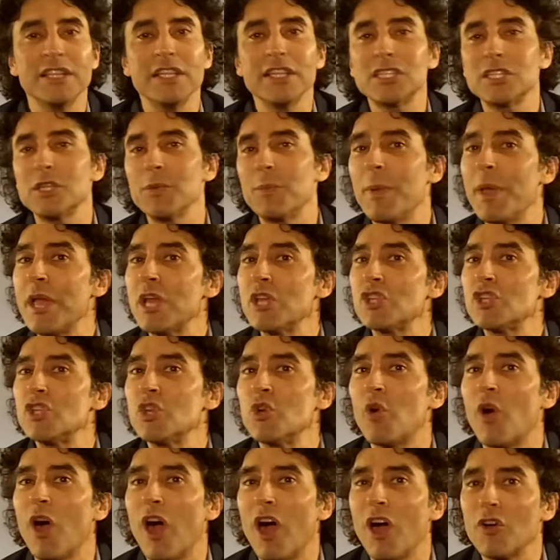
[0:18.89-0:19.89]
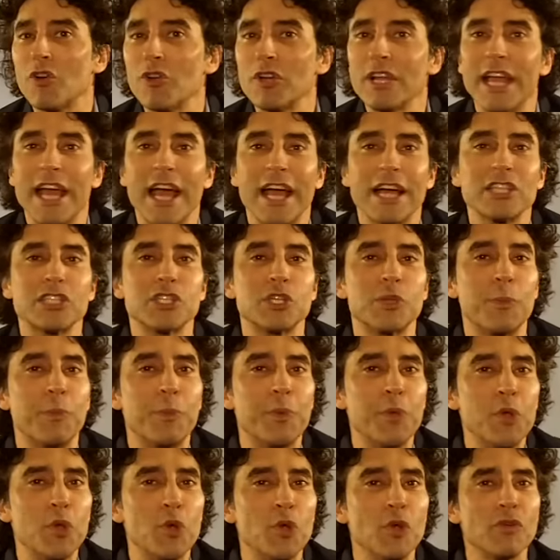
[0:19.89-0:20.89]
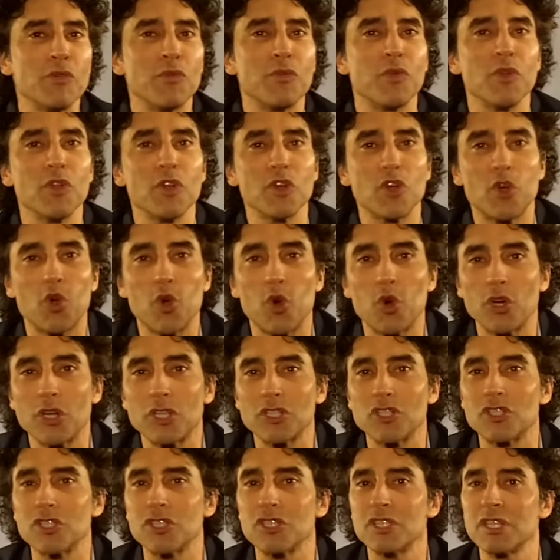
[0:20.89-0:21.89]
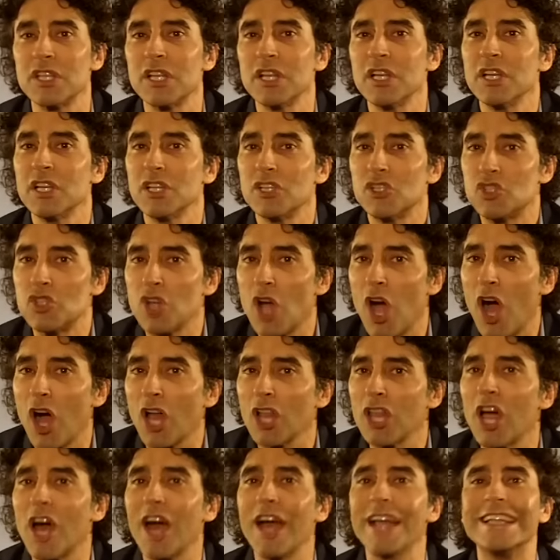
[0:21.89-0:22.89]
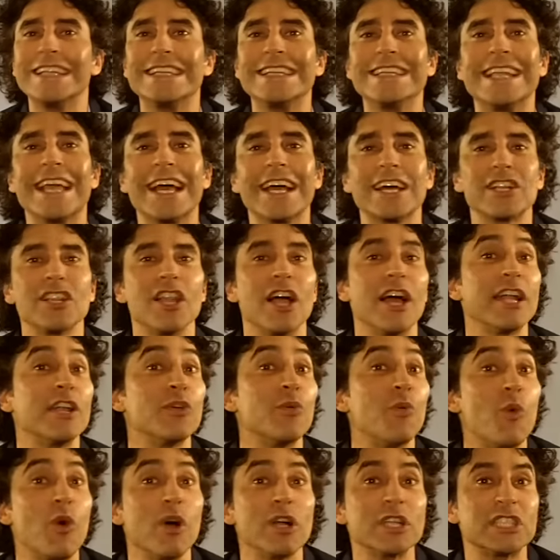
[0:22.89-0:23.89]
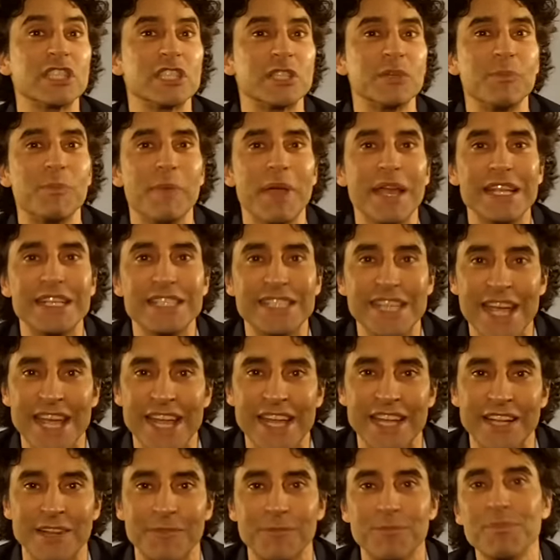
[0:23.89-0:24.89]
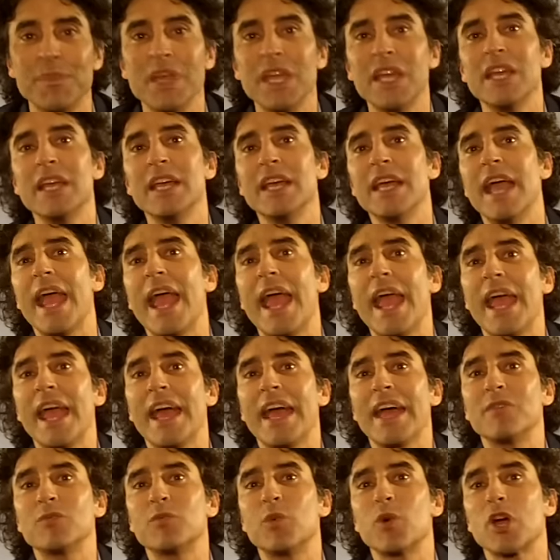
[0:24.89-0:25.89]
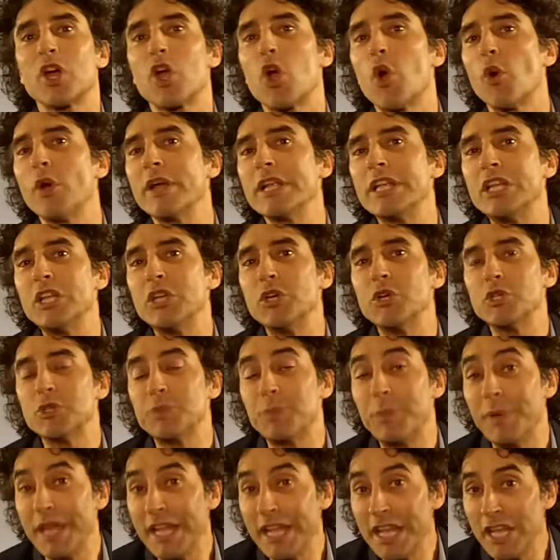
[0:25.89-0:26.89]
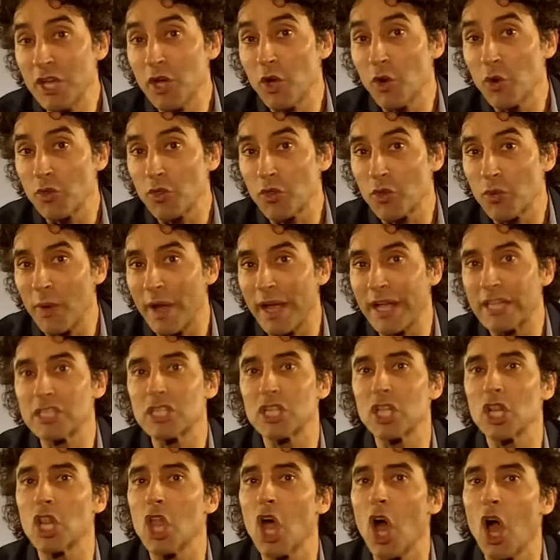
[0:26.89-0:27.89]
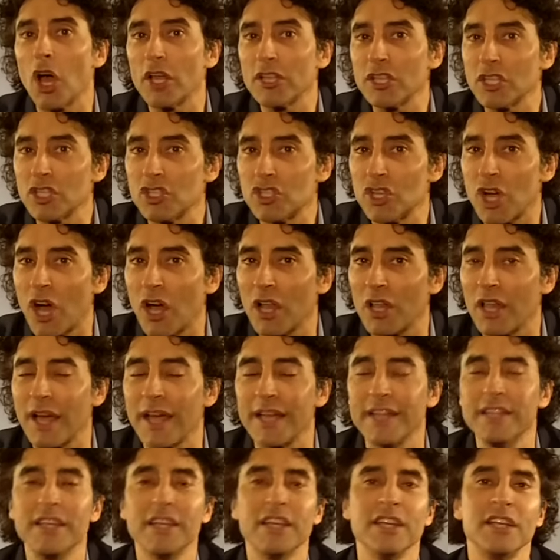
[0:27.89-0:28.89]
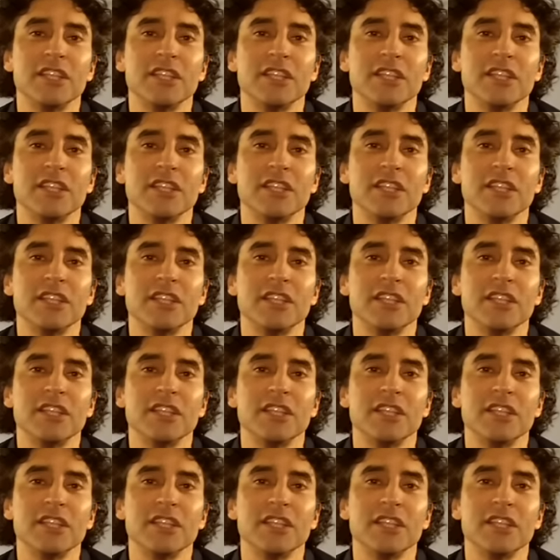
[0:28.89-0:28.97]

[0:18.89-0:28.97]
This is a patient who already has a beautiful, gorgeous jawline and neckline and wants to maintain it and we're going to use PDO threads along the jawline.